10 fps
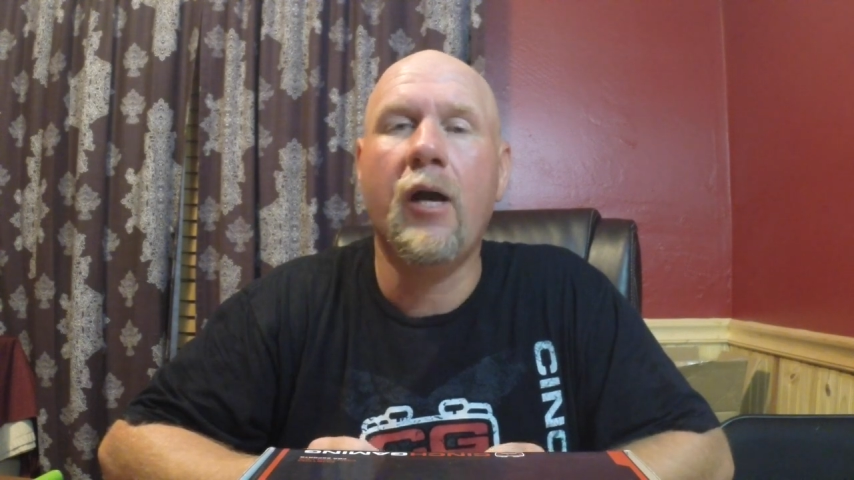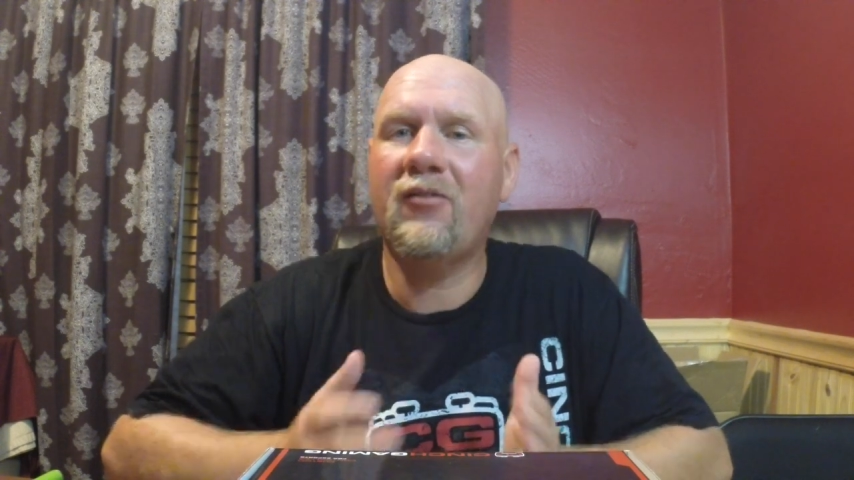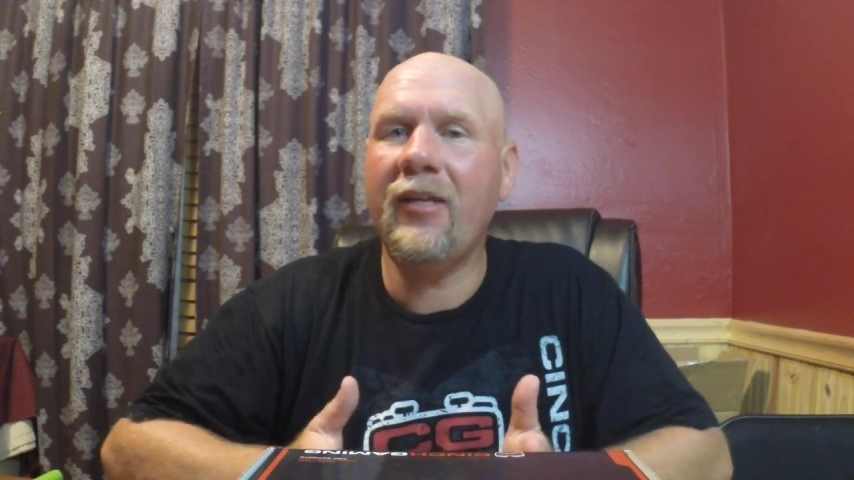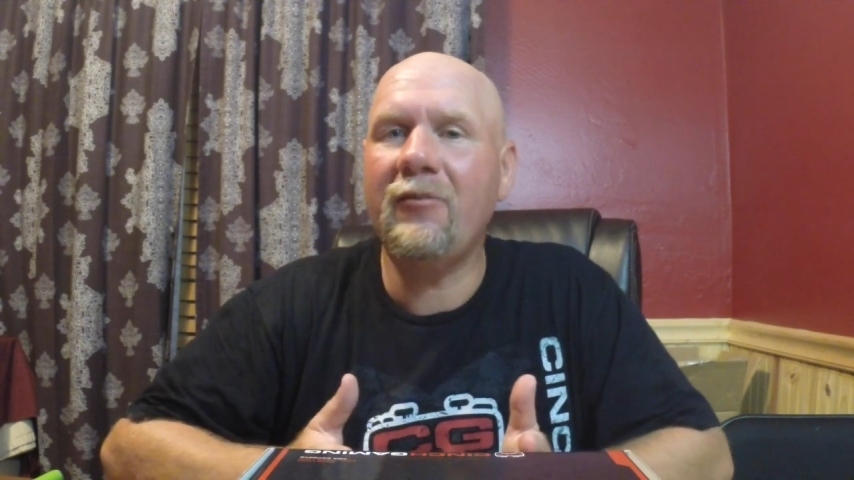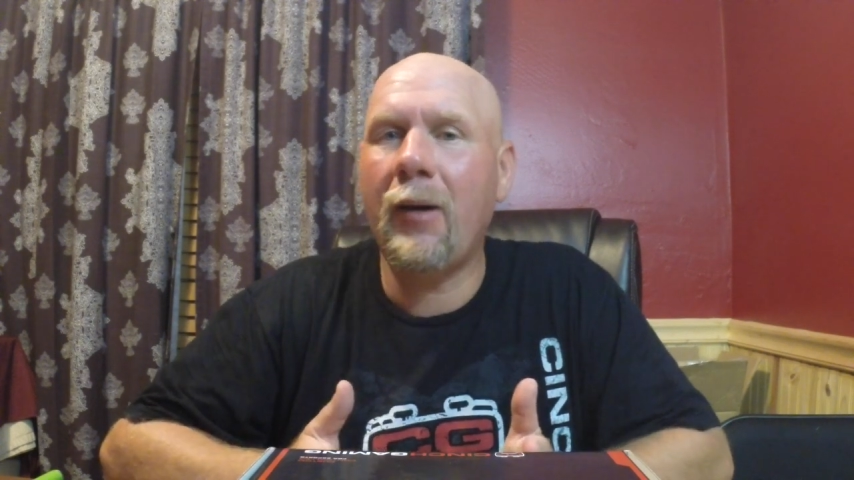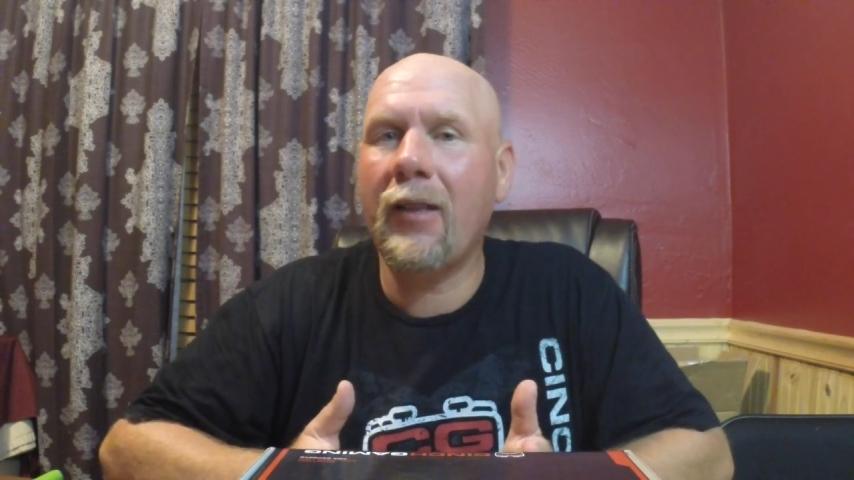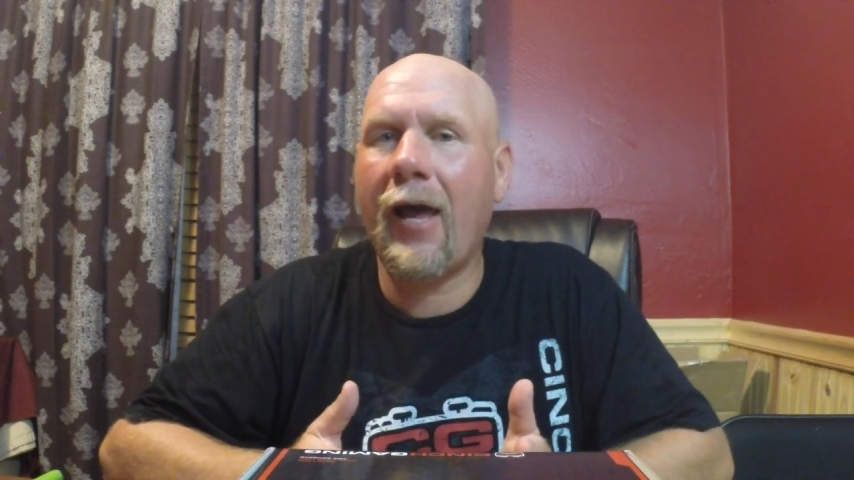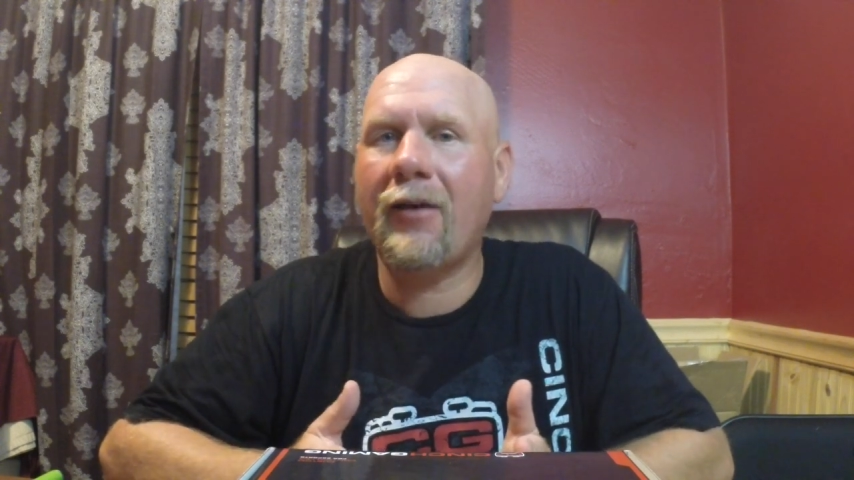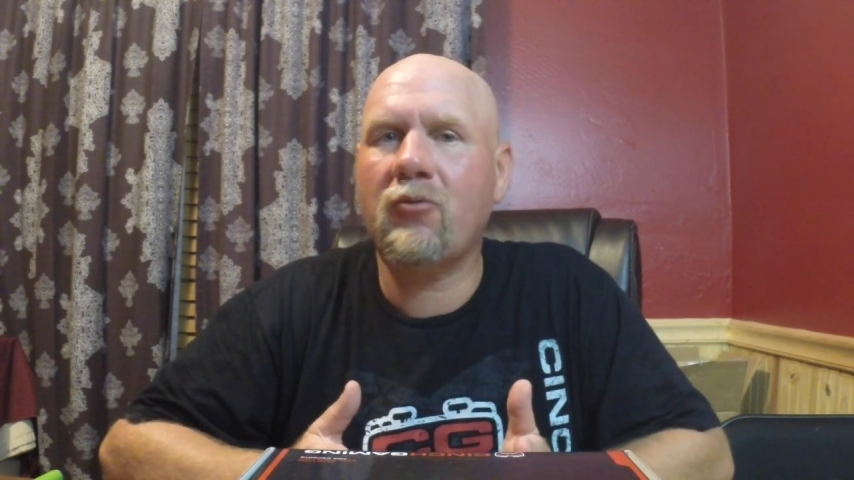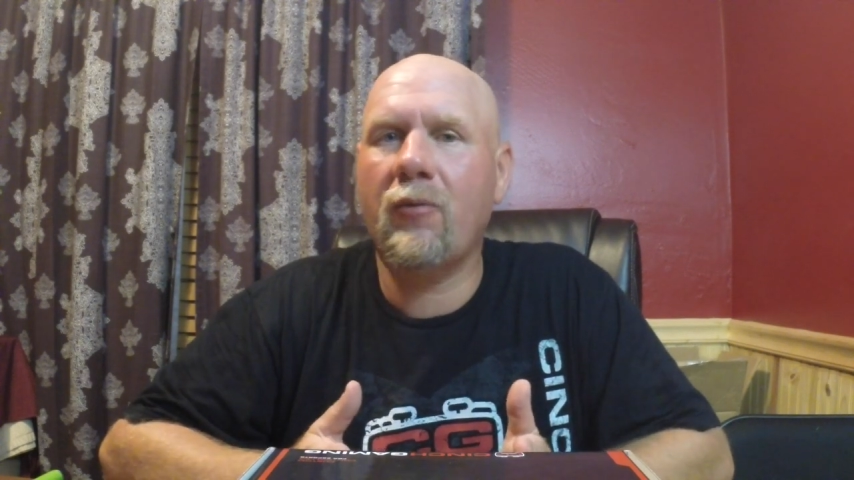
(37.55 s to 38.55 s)
Since my
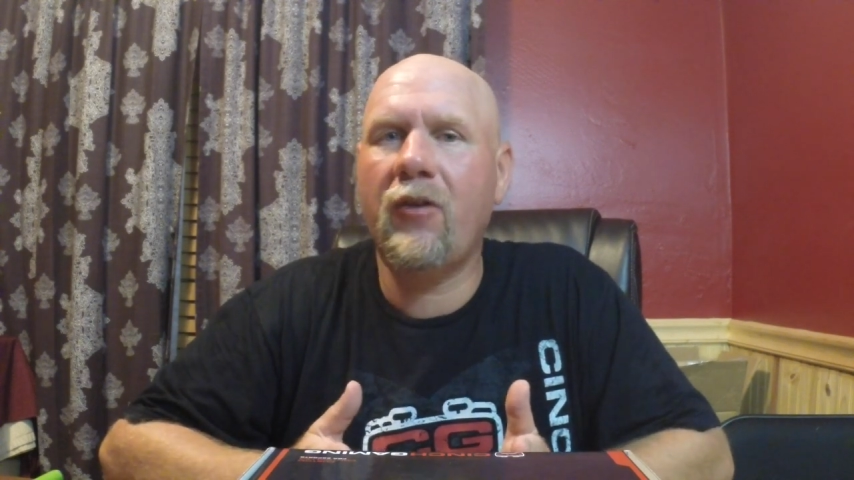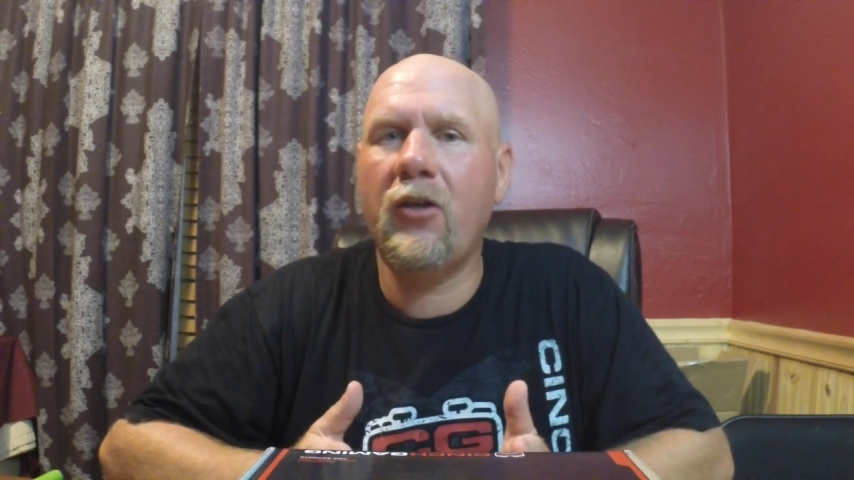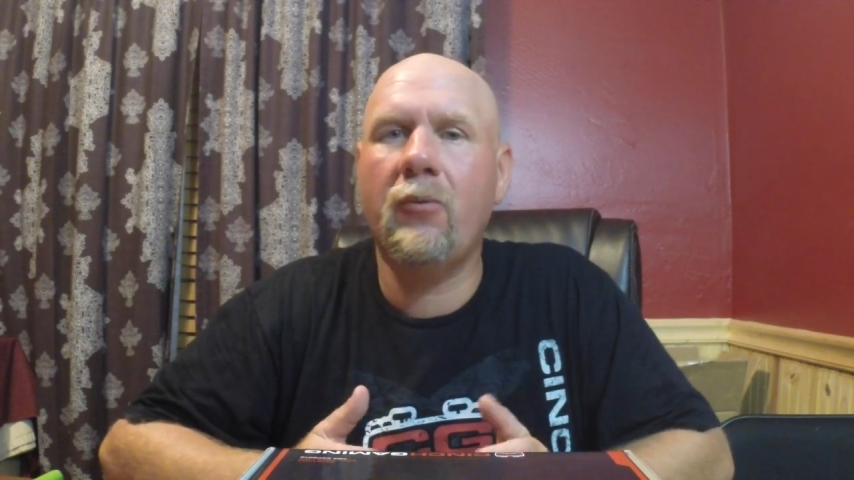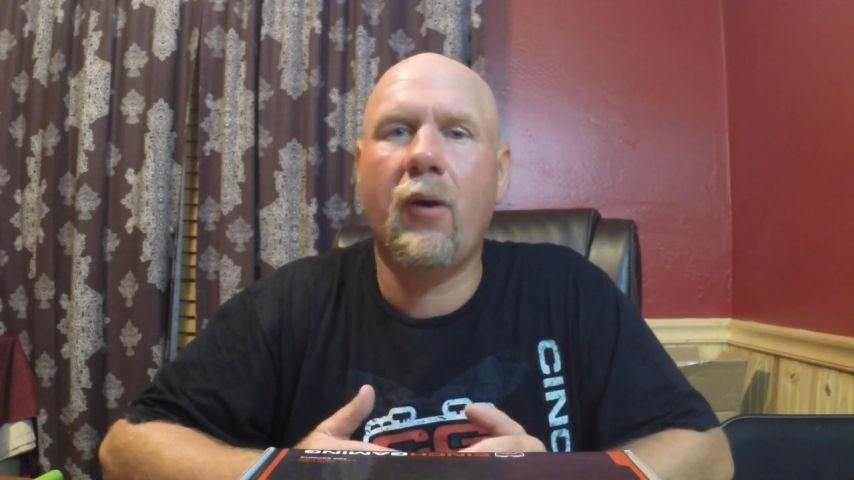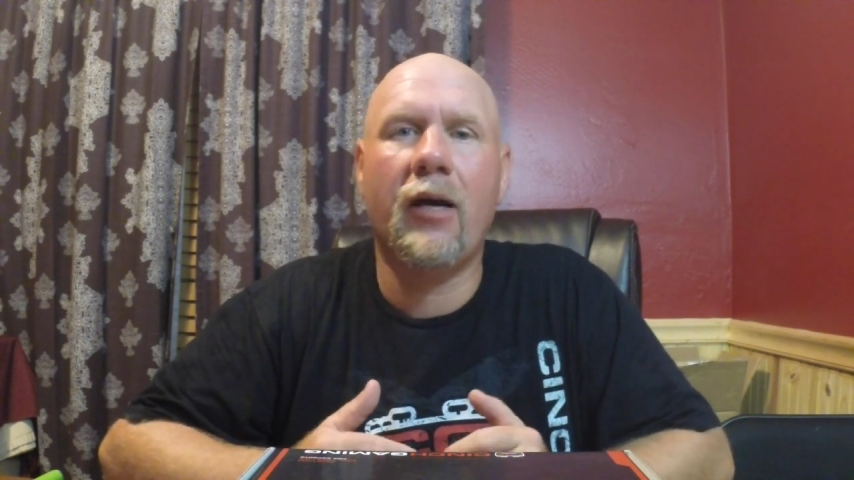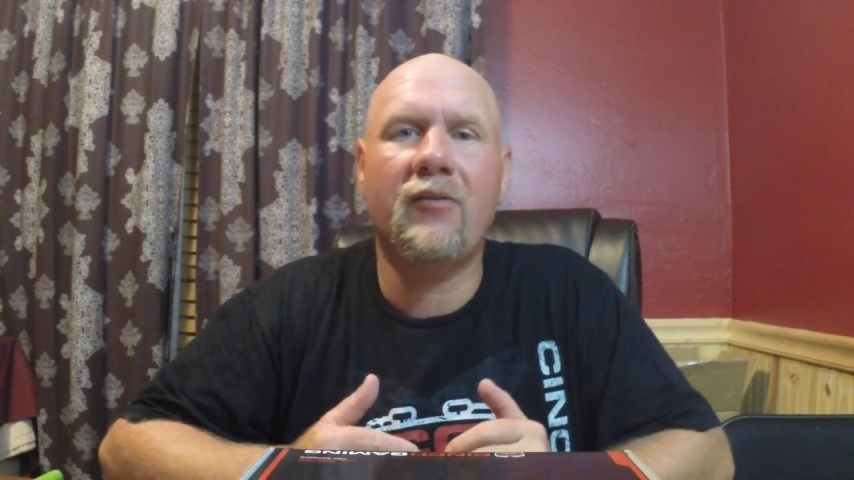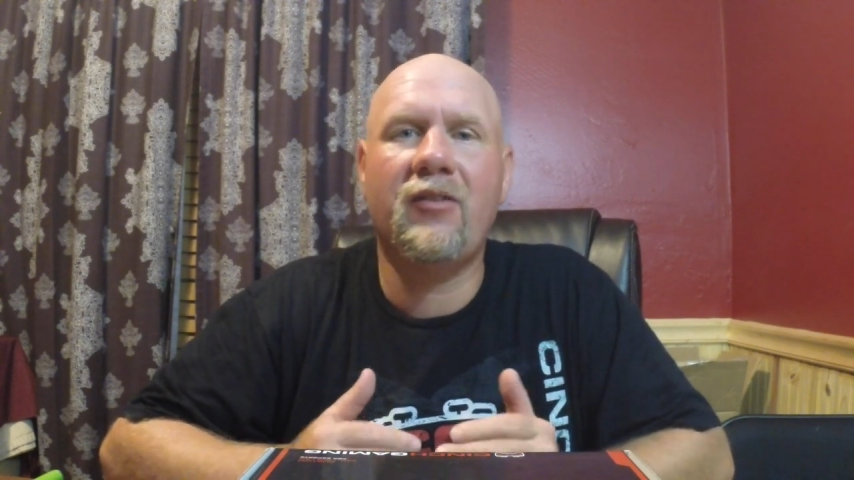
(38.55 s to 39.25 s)
last review, uh,